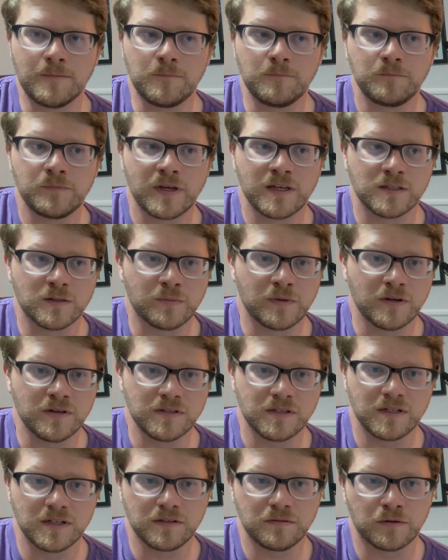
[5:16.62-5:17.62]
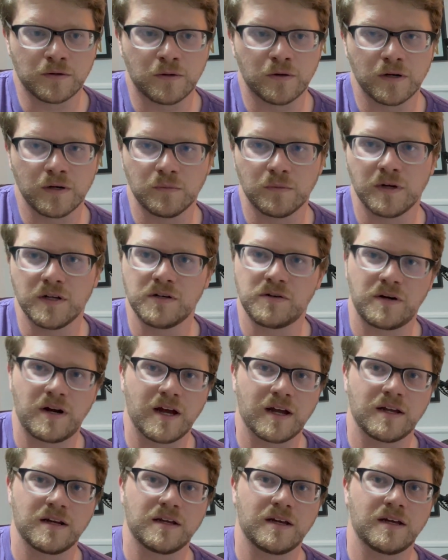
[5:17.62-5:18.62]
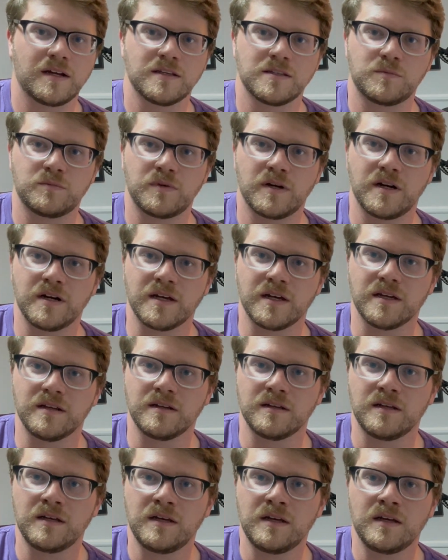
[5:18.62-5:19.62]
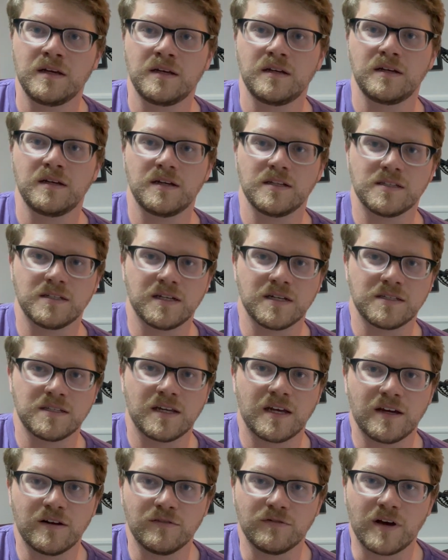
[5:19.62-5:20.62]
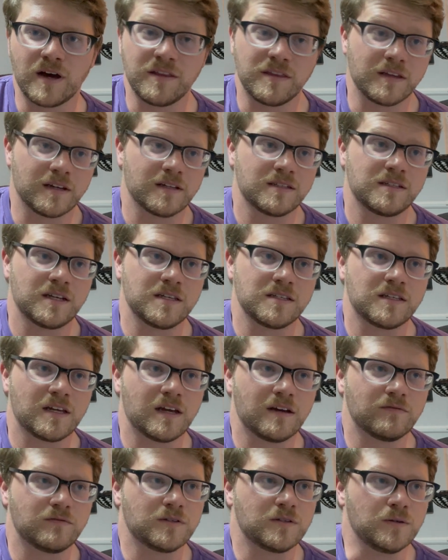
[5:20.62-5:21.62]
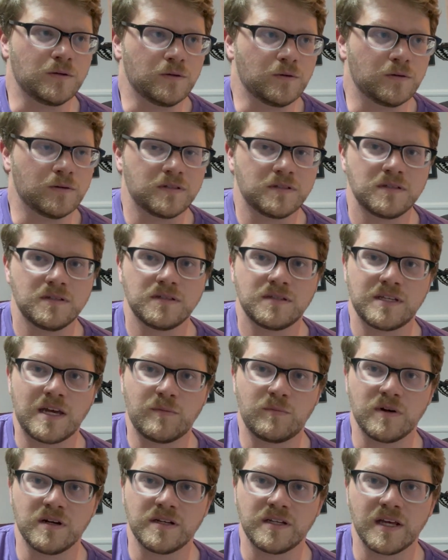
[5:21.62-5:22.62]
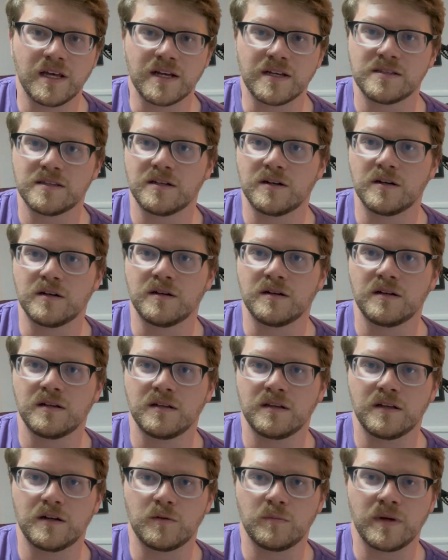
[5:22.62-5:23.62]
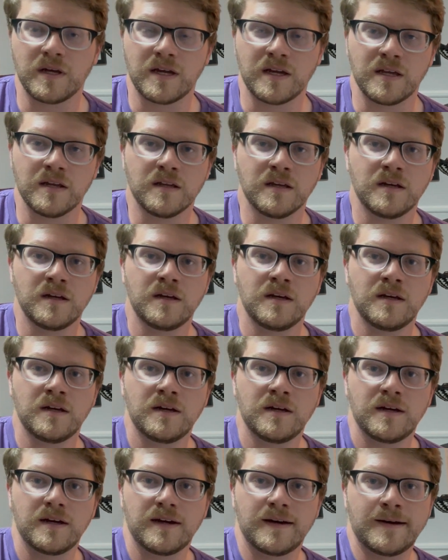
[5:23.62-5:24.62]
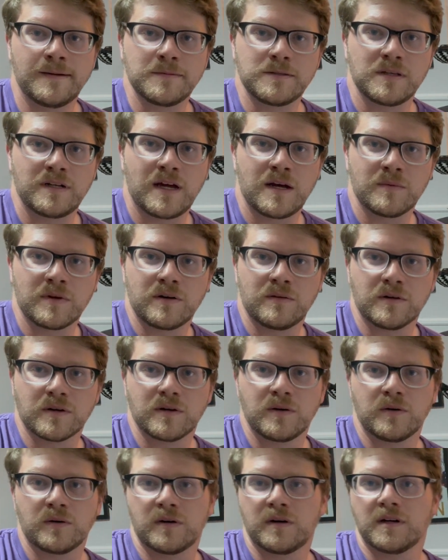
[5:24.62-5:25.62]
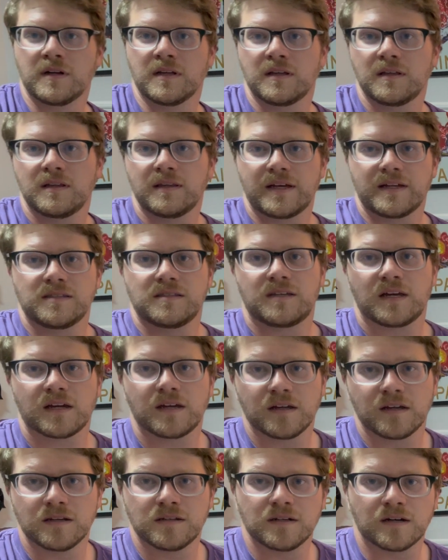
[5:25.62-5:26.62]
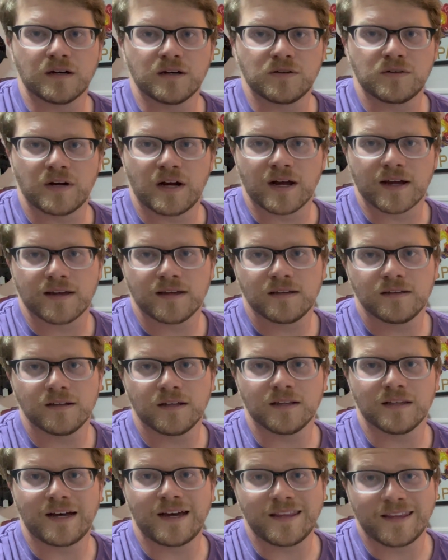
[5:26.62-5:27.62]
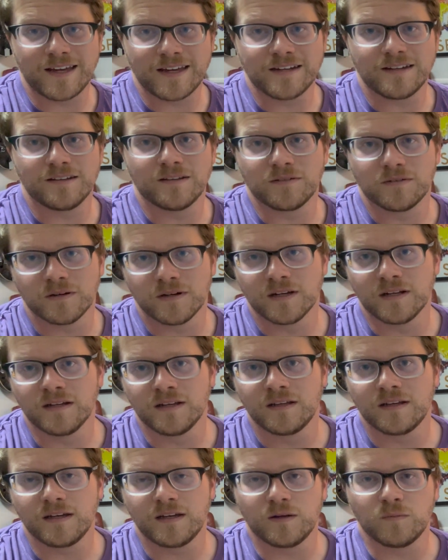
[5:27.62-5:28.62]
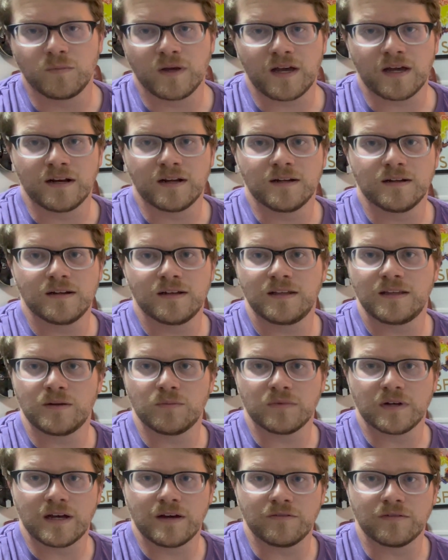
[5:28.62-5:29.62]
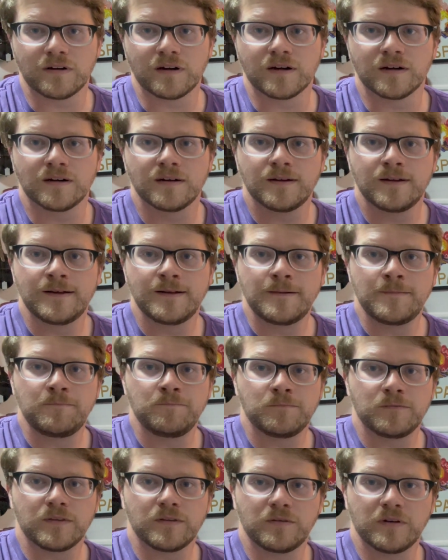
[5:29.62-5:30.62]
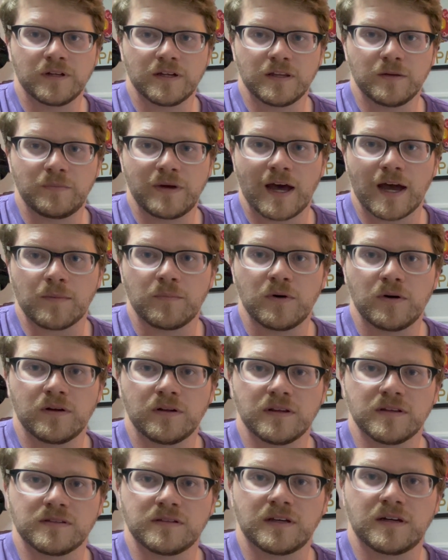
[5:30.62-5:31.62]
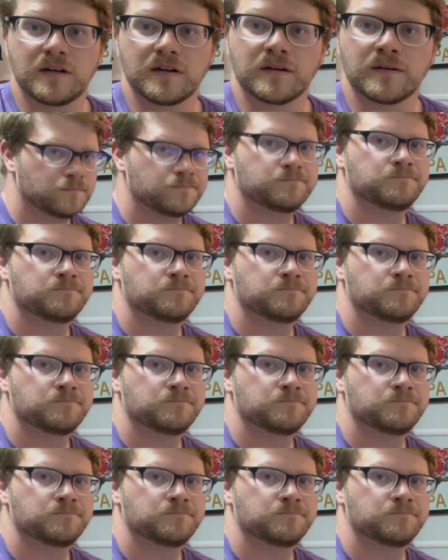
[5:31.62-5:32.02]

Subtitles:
as opposed to just recording one track and kind of spreading it. It's nice to have, I think it's nice to have 2 separate takes that are panned. So now I'm going to record that second guitar track, align that to the grid and pan it, and then we'll have really the backbone of the song.